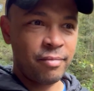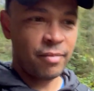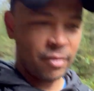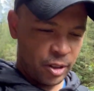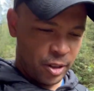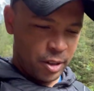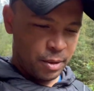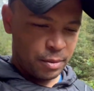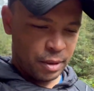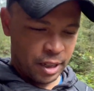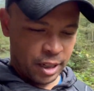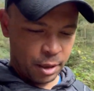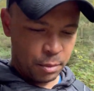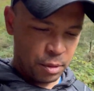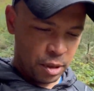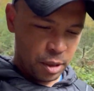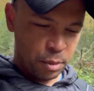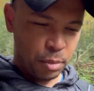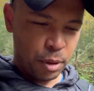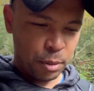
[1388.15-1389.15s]
Well, I am
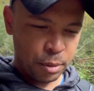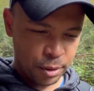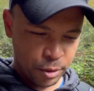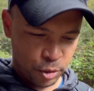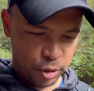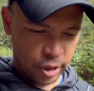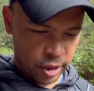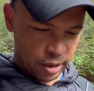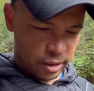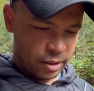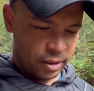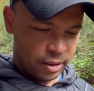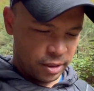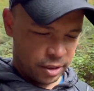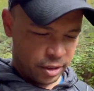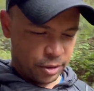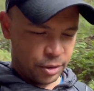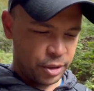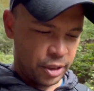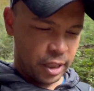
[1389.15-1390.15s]
on a public trail, so
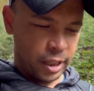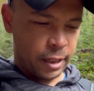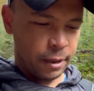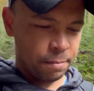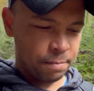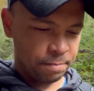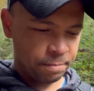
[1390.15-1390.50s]
there's that.